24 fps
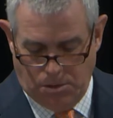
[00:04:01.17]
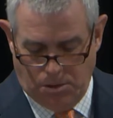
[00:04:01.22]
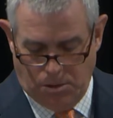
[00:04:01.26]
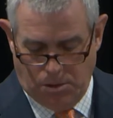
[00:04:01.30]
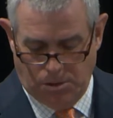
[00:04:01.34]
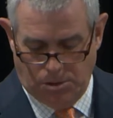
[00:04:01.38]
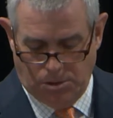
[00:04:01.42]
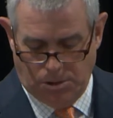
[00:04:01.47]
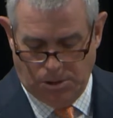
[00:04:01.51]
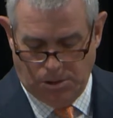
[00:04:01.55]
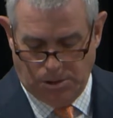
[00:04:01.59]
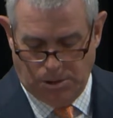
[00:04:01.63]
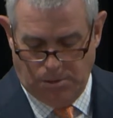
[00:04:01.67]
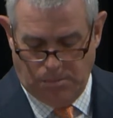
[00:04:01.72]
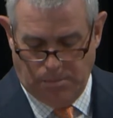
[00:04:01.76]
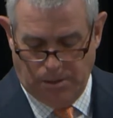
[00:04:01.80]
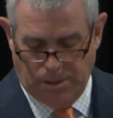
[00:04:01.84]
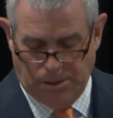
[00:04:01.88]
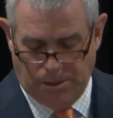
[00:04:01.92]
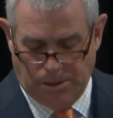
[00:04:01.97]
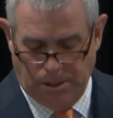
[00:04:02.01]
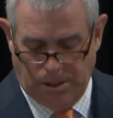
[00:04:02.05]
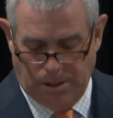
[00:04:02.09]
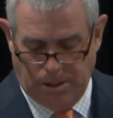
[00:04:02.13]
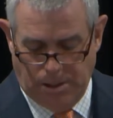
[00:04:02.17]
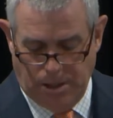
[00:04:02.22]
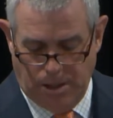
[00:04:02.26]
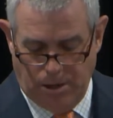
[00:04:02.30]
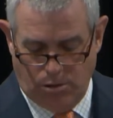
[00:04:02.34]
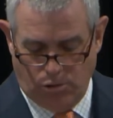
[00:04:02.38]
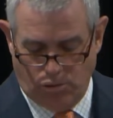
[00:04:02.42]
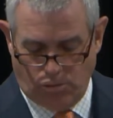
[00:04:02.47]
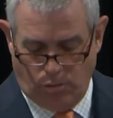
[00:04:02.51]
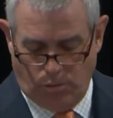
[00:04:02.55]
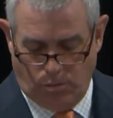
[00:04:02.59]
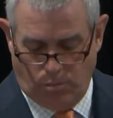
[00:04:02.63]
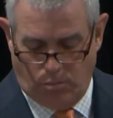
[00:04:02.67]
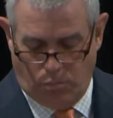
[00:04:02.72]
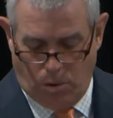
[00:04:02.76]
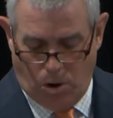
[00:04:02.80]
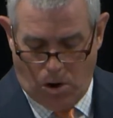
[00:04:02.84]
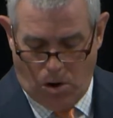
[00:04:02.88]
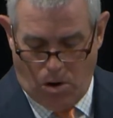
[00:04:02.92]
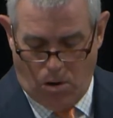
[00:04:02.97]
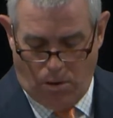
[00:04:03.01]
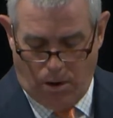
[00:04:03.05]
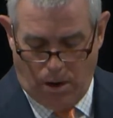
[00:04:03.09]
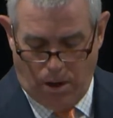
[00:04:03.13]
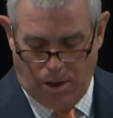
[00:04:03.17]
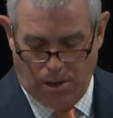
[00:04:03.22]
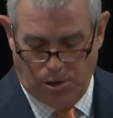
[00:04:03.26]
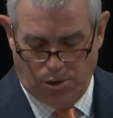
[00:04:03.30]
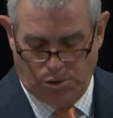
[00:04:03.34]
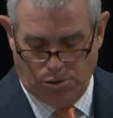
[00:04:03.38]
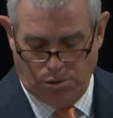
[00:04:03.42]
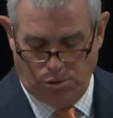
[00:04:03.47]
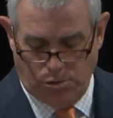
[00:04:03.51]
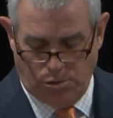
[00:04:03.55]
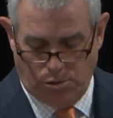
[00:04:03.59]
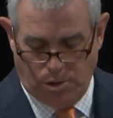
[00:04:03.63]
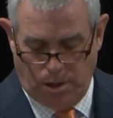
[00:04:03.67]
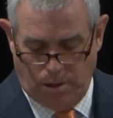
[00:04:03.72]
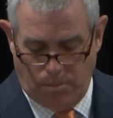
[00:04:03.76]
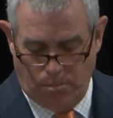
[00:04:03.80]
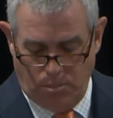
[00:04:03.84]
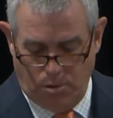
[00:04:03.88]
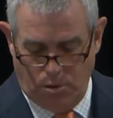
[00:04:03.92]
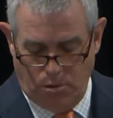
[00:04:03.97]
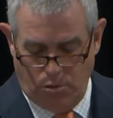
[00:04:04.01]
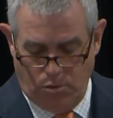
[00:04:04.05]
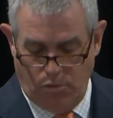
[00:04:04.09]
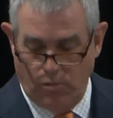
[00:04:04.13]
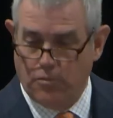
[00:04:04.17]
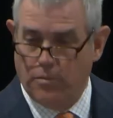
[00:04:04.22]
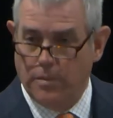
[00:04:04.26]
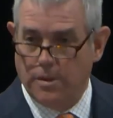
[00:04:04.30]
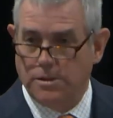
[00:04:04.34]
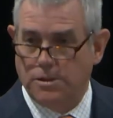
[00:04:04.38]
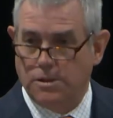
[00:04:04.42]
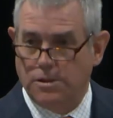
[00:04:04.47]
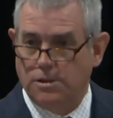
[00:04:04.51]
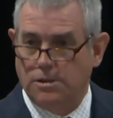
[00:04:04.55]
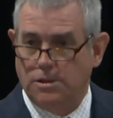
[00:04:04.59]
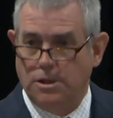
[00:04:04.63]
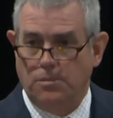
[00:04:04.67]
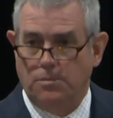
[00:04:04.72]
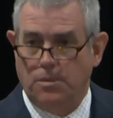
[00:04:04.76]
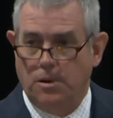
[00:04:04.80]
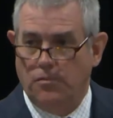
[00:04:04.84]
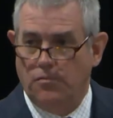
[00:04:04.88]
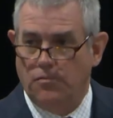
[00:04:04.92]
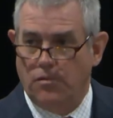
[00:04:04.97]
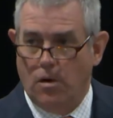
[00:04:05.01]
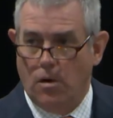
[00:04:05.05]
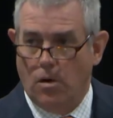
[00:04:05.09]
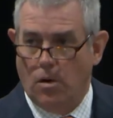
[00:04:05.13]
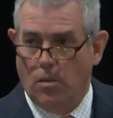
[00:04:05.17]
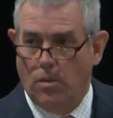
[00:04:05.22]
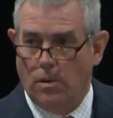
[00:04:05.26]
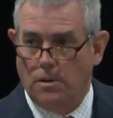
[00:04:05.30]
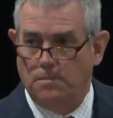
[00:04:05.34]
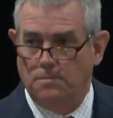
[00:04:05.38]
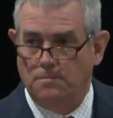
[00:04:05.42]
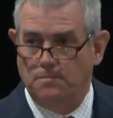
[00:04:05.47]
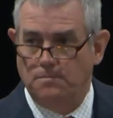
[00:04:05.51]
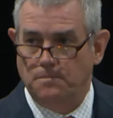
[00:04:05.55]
It says MEC deals with broad issues that move Mississippi forward.